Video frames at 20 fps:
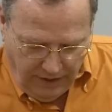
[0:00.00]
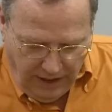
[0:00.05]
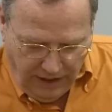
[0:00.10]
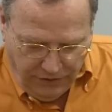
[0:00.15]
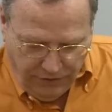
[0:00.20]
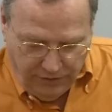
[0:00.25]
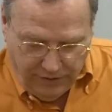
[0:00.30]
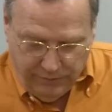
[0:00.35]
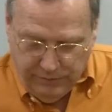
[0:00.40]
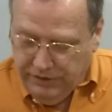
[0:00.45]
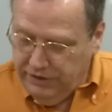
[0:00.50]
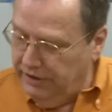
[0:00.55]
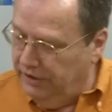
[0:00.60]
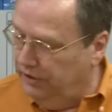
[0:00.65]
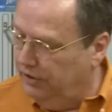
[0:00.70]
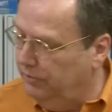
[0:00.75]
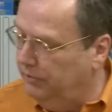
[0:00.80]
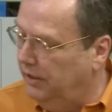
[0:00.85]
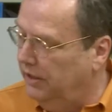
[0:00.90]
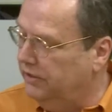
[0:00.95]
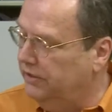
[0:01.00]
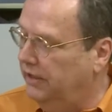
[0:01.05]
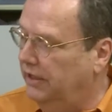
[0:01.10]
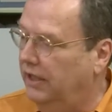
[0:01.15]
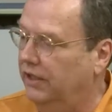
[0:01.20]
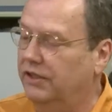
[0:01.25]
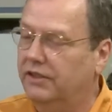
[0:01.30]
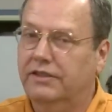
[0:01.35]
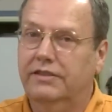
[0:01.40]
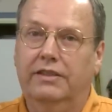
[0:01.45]
I thought it was interesting,
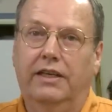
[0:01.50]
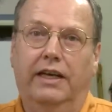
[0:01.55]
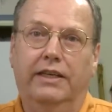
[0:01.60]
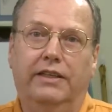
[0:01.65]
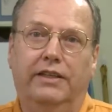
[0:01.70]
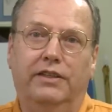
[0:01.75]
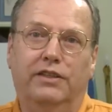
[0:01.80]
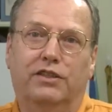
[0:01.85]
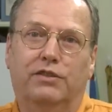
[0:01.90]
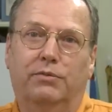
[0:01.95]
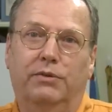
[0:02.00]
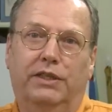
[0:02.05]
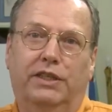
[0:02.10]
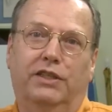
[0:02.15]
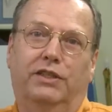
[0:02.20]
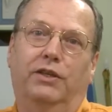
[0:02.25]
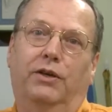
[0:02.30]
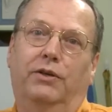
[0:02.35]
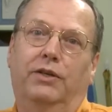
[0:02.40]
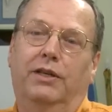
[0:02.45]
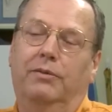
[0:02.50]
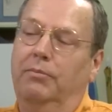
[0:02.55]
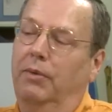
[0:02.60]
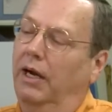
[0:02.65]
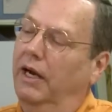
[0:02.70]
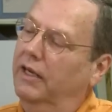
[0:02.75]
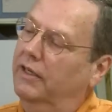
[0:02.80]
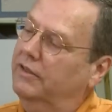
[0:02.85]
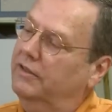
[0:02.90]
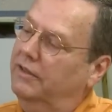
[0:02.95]
on the side of this rigatoni
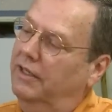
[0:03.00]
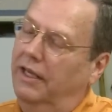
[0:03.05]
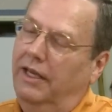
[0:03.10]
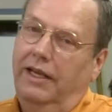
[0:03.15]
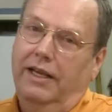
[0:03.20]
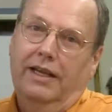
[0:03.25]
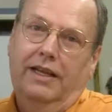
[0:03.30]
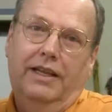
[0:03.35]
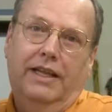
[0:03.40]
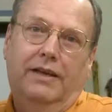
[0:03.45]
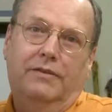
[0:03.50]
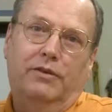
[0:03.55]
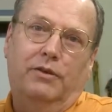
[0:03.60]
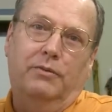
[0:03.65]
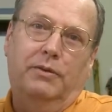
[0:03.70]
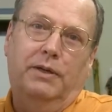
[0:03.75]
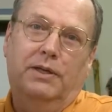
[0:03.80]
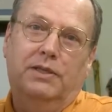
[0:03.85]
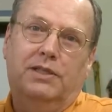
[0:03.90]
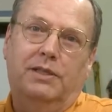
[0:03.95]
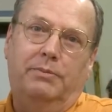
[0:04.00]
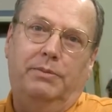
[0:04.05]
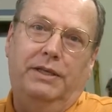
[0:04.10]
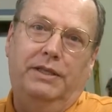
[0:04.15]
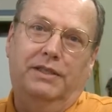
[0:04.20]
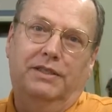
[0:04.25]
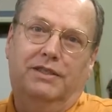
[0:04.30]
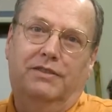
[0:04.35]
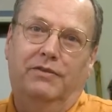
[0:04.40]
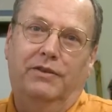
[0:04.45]
box, they have a recipe
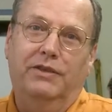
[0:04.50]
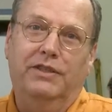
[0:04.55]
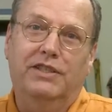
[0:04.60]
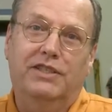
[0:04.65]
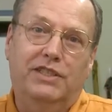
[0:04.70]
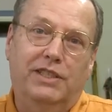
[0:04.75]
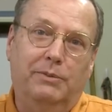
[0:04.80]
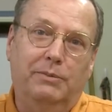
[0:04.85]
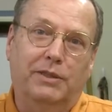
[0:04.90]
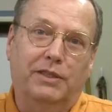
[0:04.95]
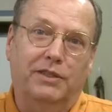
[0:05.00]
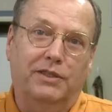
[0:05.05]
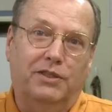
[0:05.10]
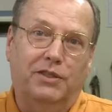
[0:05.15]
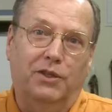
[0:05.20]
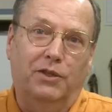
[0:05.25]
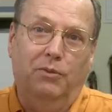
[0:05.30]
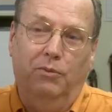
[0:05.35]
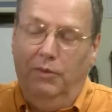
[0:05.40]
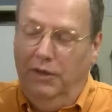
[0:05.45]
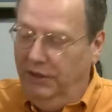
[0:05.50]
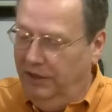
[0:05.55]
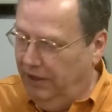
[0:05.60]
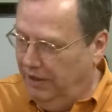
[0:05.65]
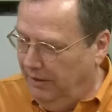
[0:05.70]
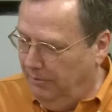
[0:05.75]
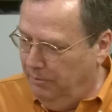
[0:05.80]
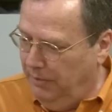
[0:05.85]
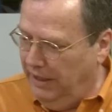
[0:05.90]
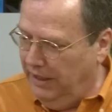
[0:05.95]
that's very similar to the one that
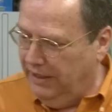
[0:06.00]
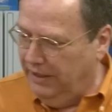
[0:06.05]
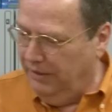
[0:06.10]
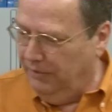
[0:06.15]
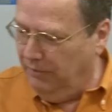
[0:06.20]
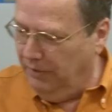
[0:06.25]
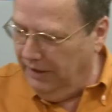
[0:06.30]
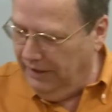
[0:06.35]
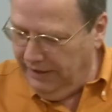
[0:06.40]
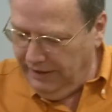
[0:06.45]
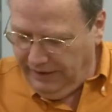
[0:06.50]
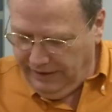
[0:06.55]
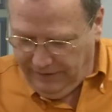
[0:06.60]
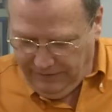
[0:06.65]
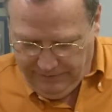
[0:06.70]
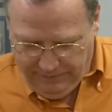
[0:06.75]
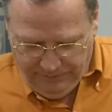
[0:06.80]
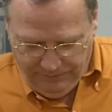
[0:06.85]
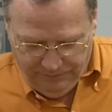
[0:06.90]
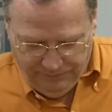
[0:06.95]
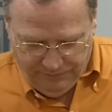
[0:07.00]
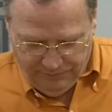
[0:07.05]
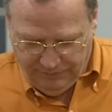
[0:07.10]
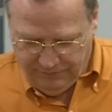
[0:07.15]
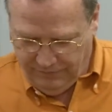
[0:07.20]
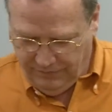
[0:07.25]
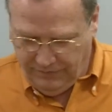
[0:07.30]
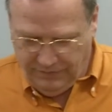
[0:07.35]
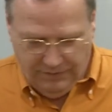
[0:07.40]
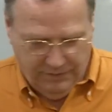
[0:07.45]
I'm making right now,
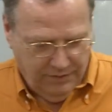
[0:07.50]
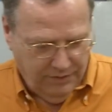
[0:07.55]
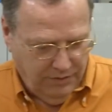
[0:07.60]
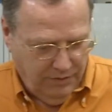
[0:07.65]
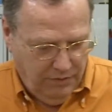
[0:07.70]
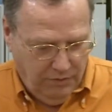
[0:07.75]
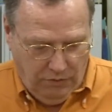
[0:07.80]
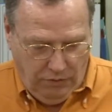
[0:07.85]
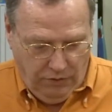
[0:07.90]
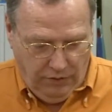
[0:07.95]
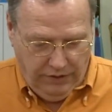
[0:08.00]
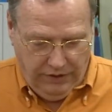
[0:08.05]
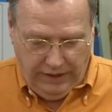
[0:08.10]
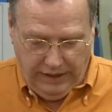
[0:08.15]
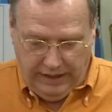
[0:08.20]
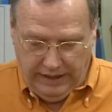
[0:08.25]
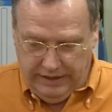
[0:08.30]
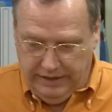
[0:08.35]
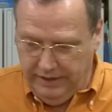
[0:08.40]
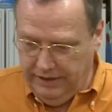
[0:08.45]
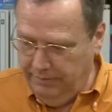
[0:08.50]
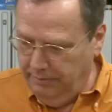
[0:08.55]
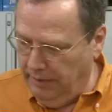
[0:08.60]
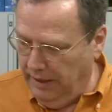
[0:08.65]
or that I did